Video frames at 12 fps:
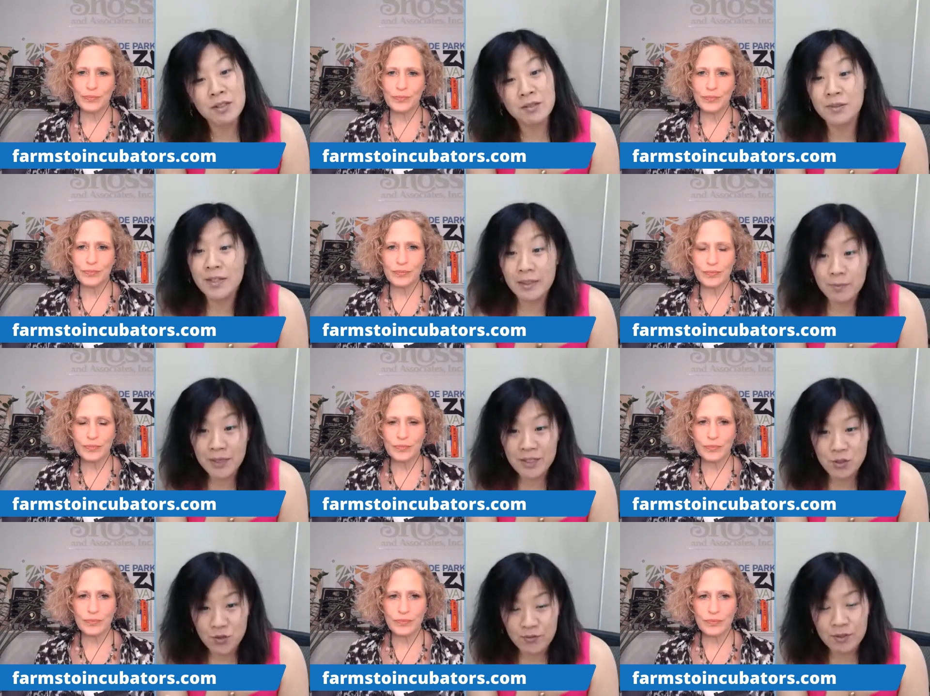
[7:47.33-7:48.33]
Speaker 1: of like
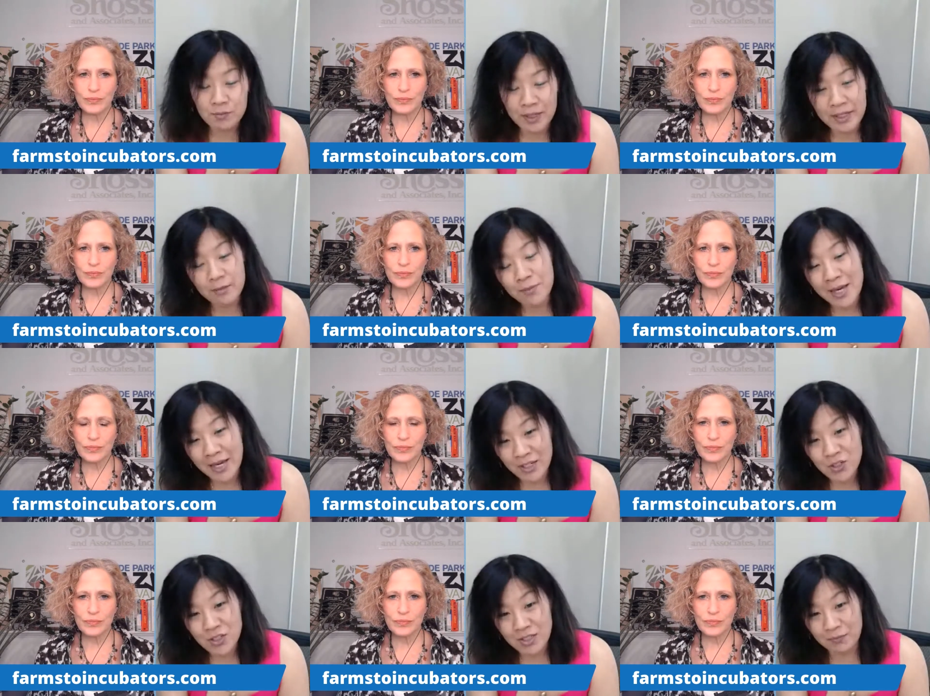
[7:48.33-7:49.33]
being driven by a
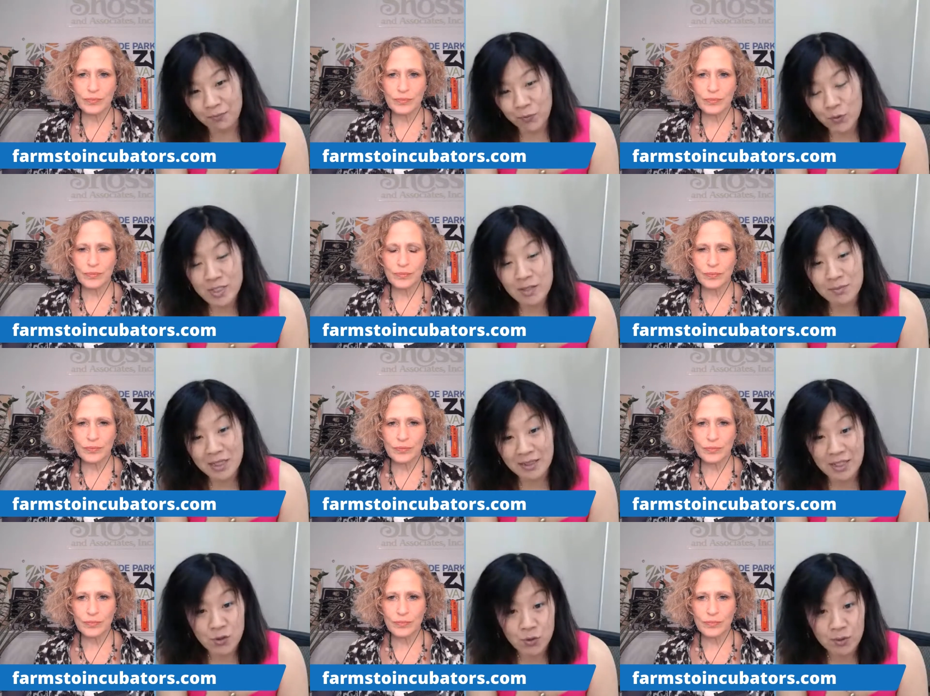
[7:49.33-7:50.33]
passion for something
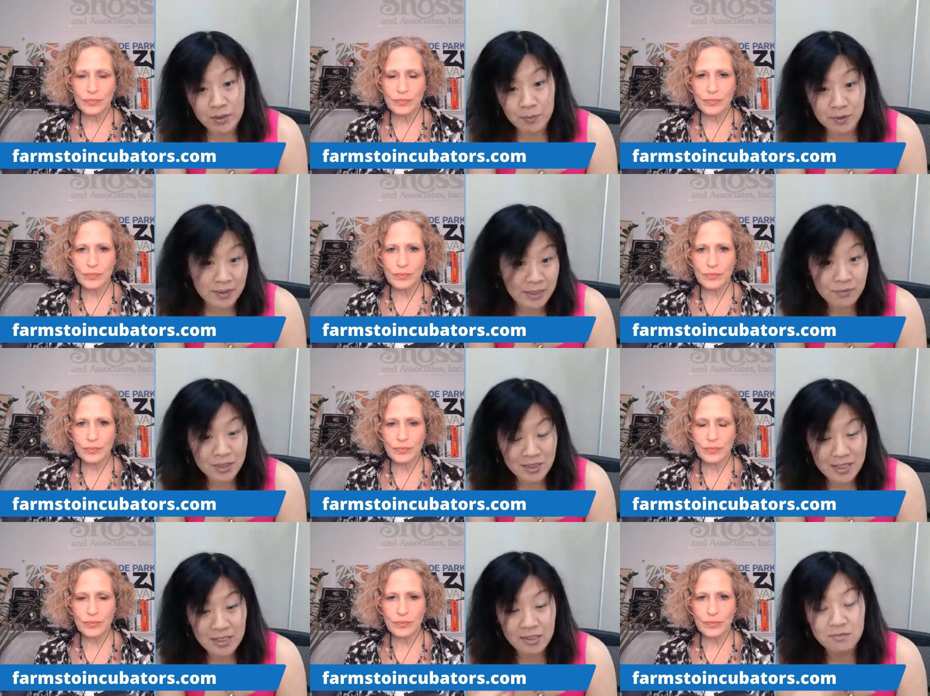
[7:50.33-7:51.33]
they truly believe that
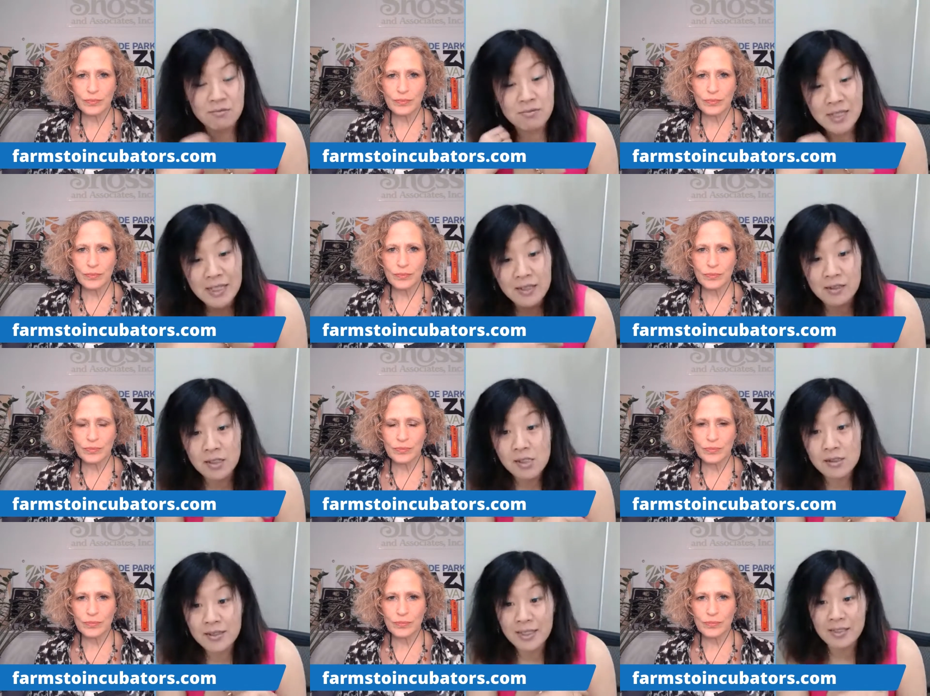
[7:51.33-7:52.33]
they can, they can, uh,
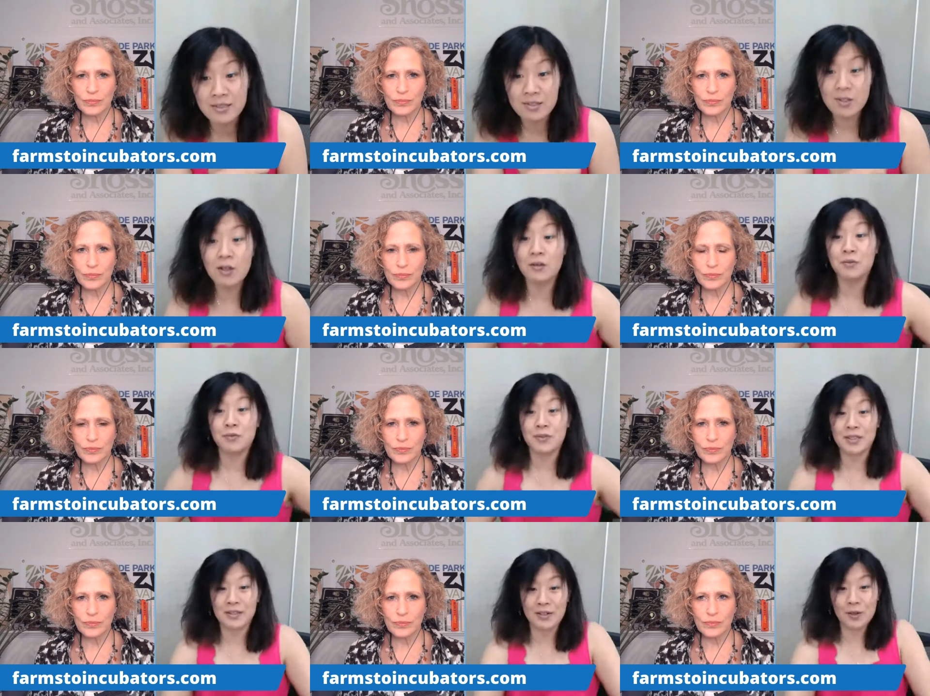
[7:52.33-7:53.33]
they can solve, they
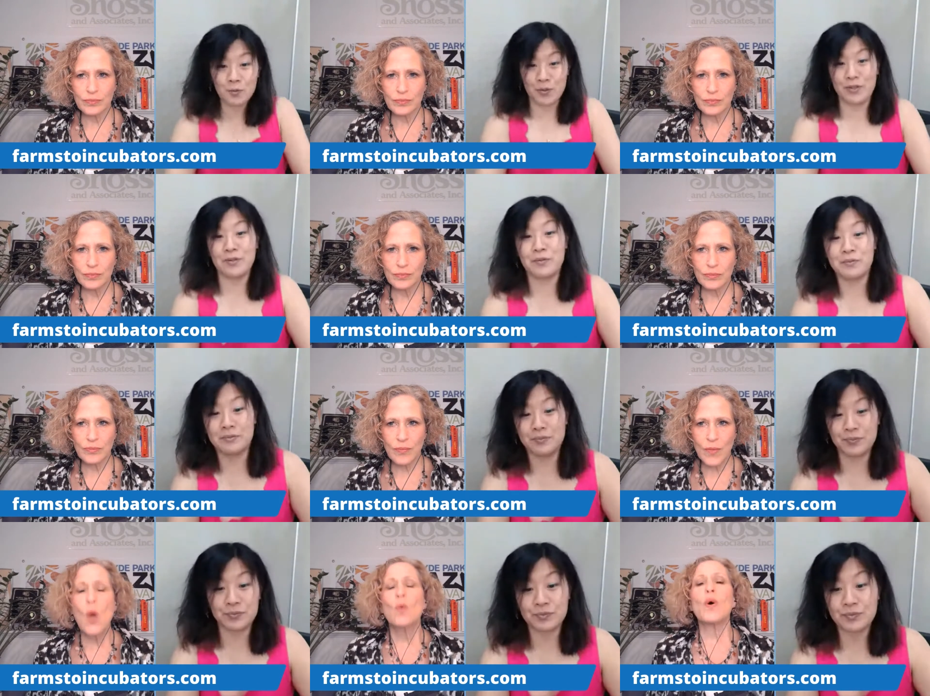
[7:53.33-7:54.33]
can
Speaker 2: help. Mm -hmm.
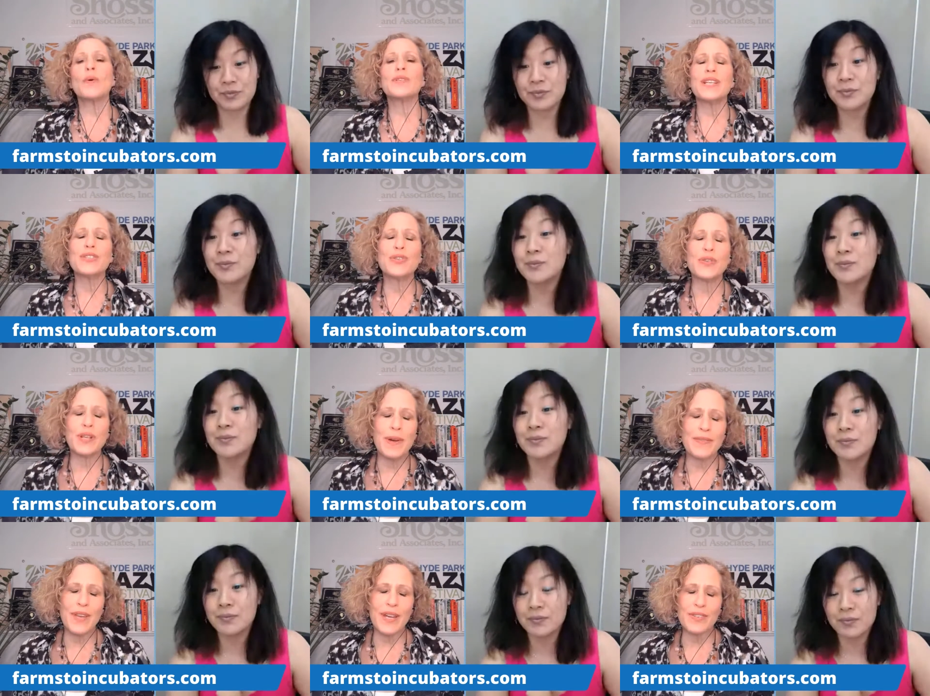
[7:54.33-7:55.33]
What was interesting
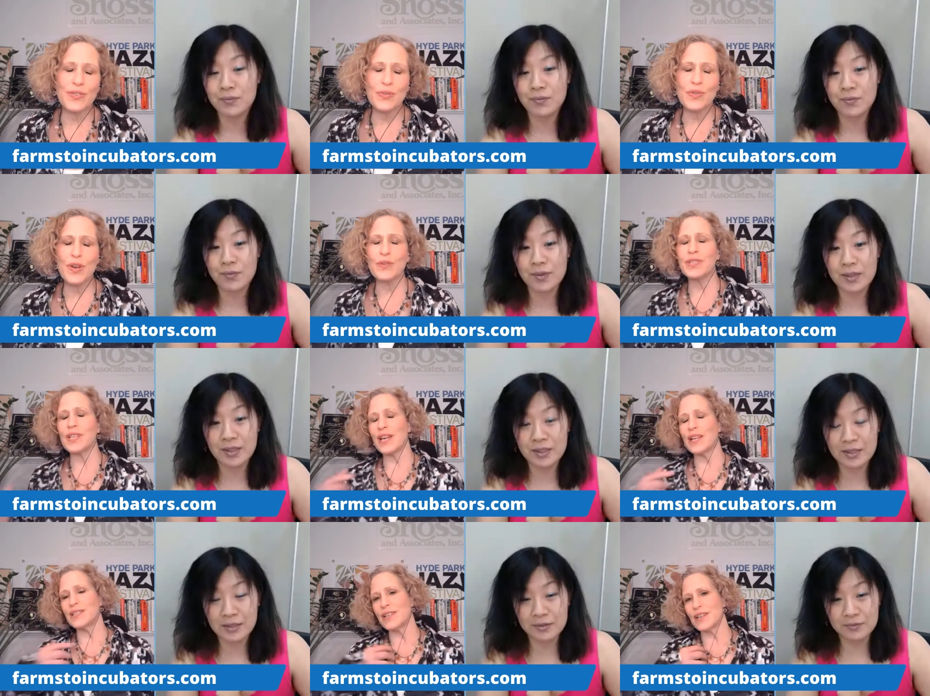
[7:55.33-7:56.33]
about that too, though, is the
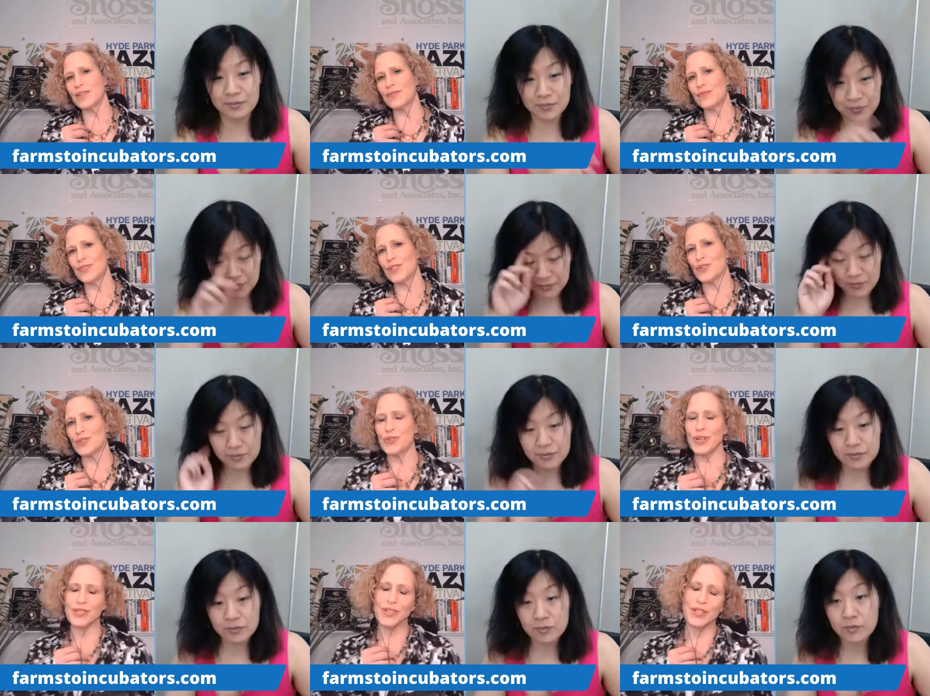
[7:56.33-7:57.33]
idea of you know
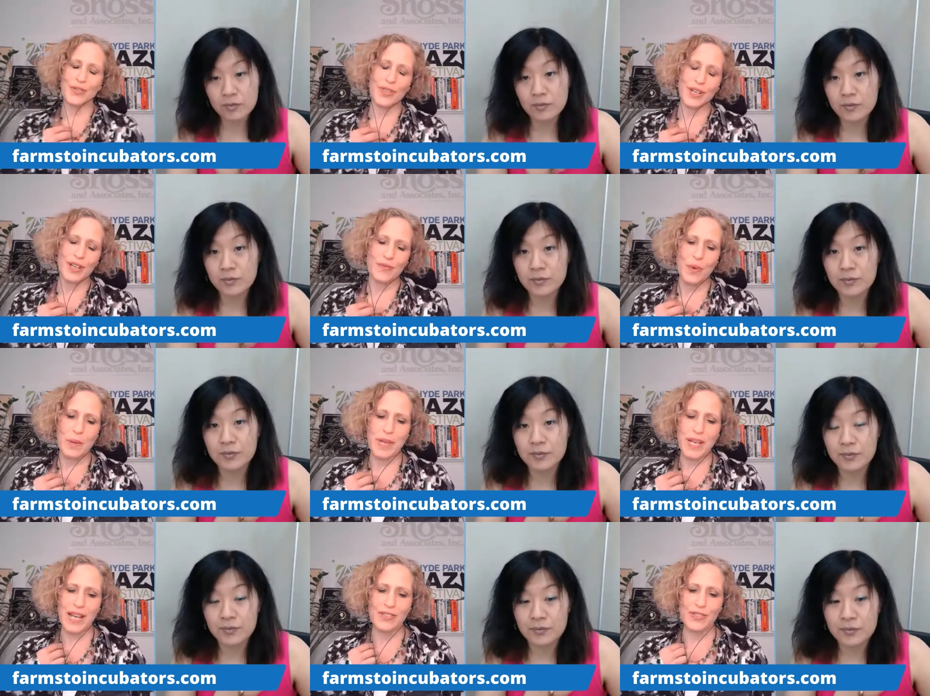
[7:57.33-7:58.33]
traditionally you think of
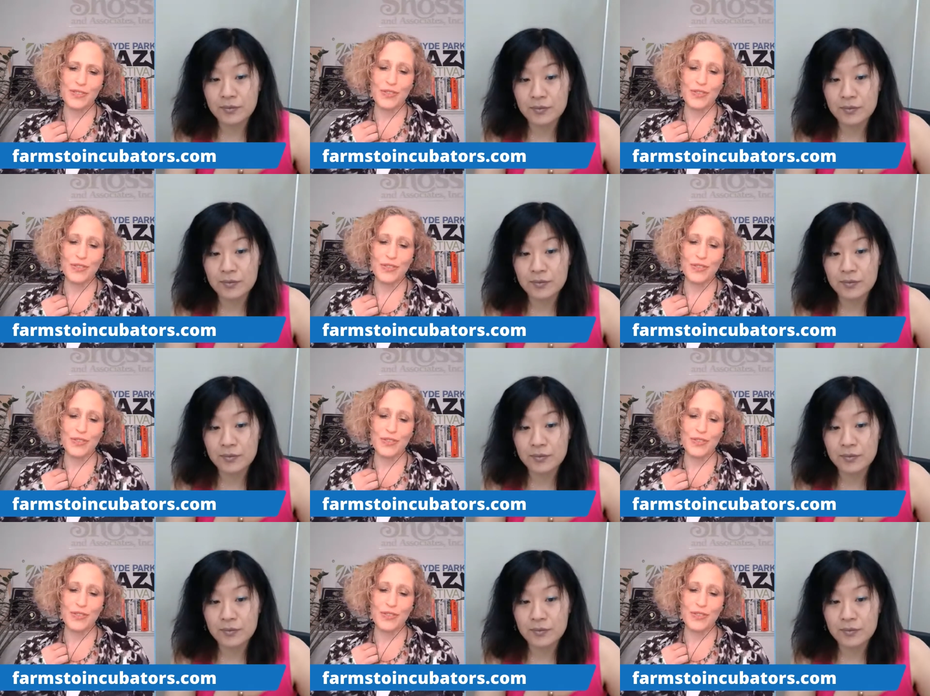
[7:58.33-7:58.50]
women as